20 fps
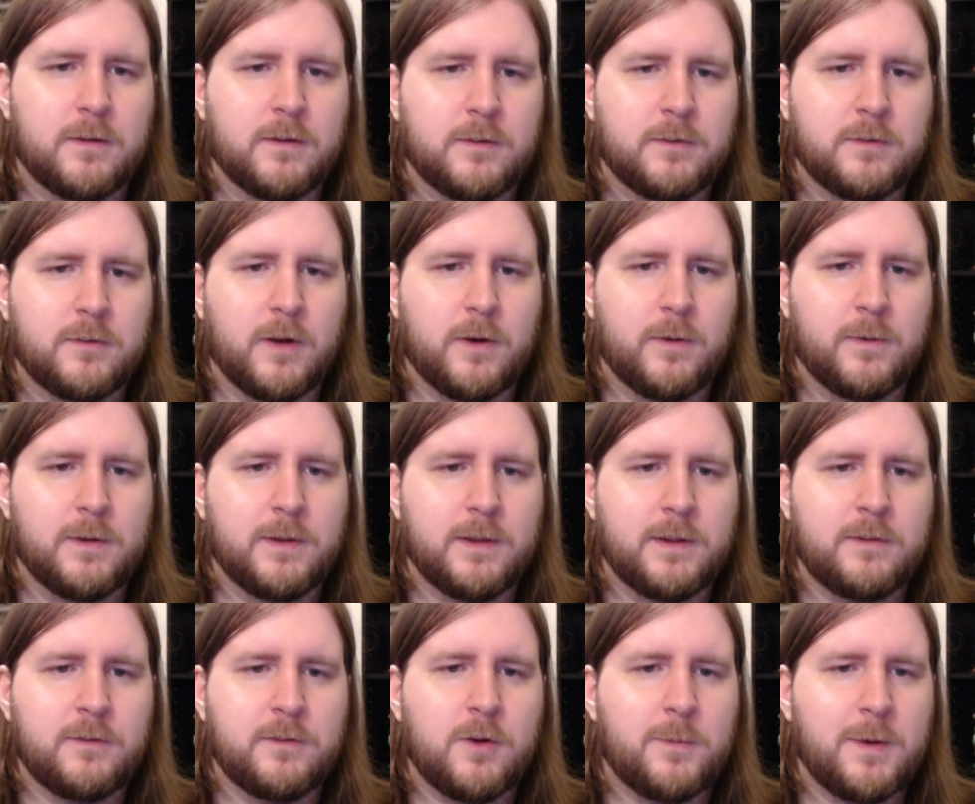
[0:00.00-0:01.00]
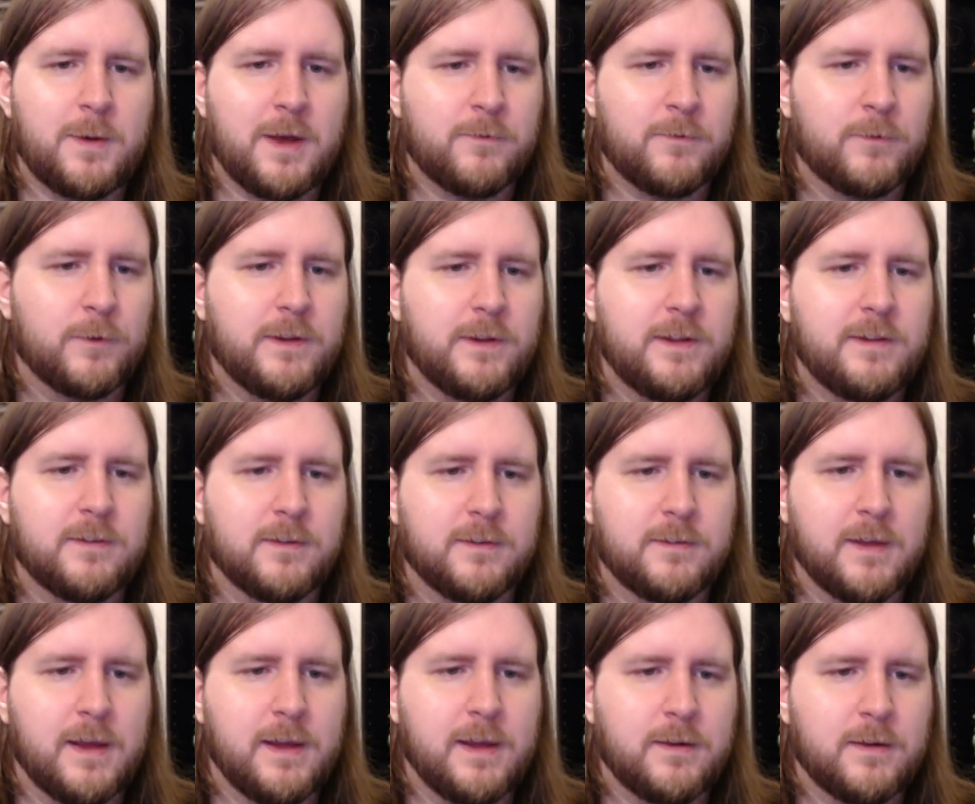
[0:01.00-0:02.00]
So let's go back for Lisa's
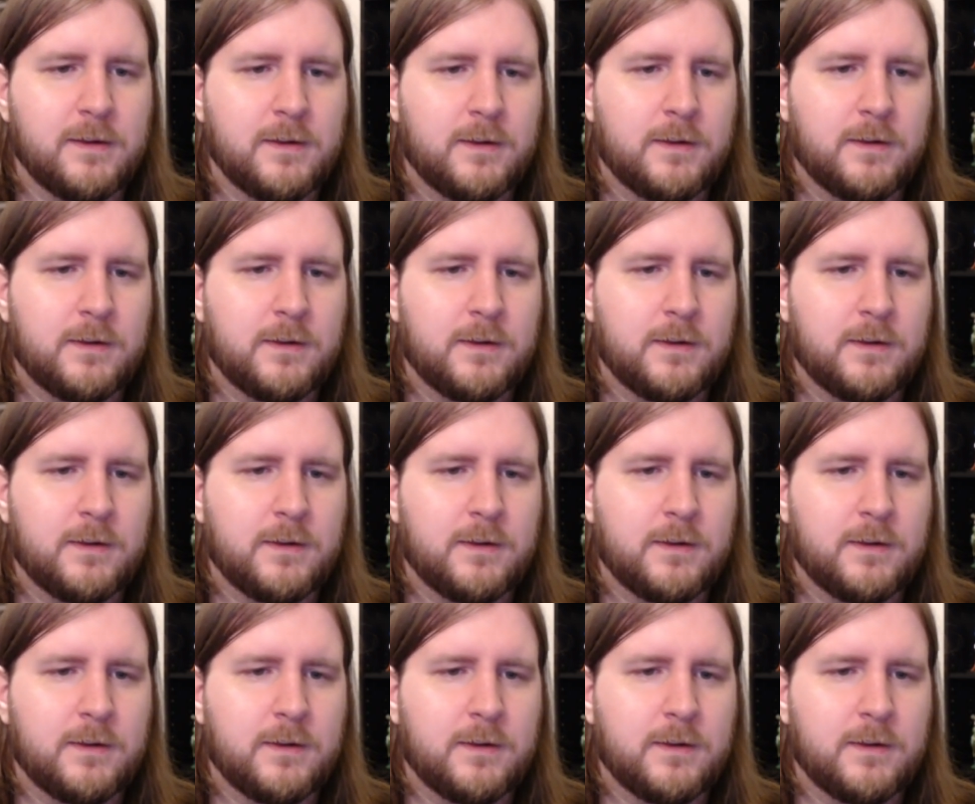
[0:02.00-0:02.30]
sake.